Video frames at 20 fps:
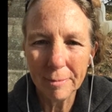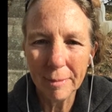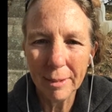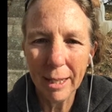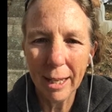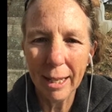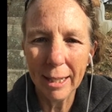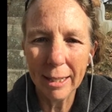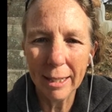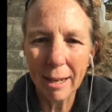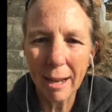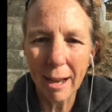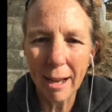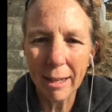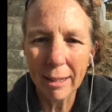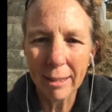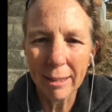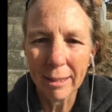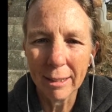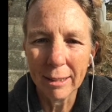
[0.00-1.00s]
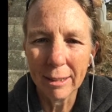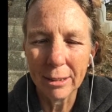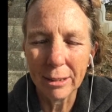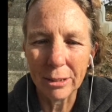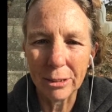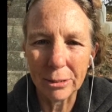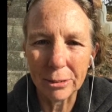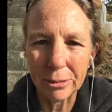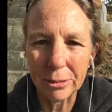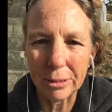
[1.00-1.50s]
and not
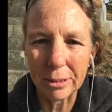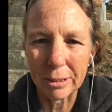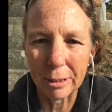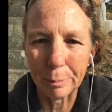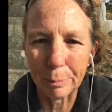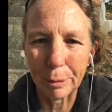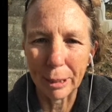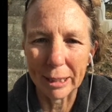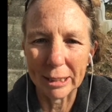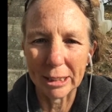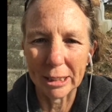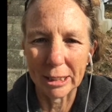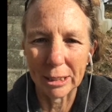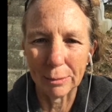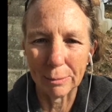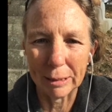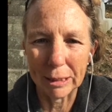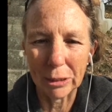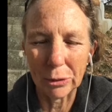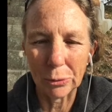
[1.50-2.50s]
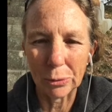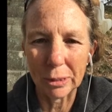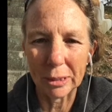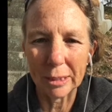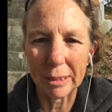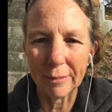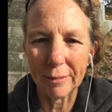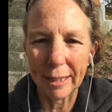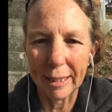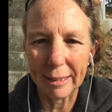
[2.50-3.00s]
use the precious resource
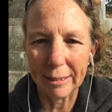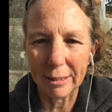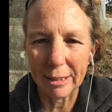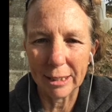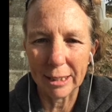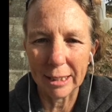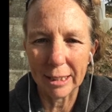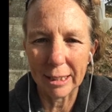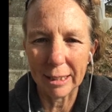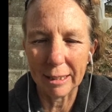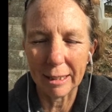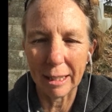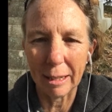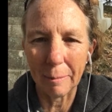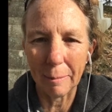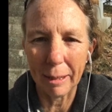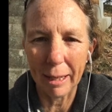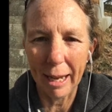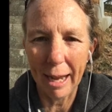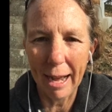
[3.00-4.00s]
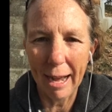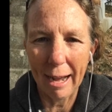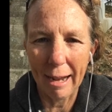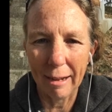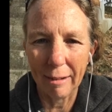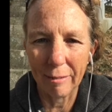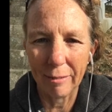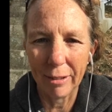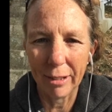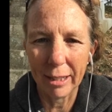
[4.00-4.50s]
of energy that we
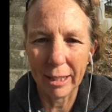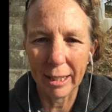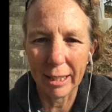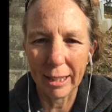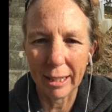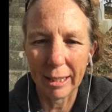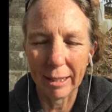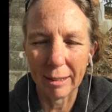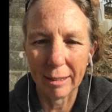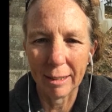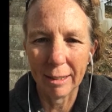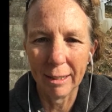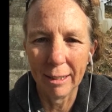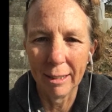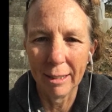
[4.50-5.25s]
have in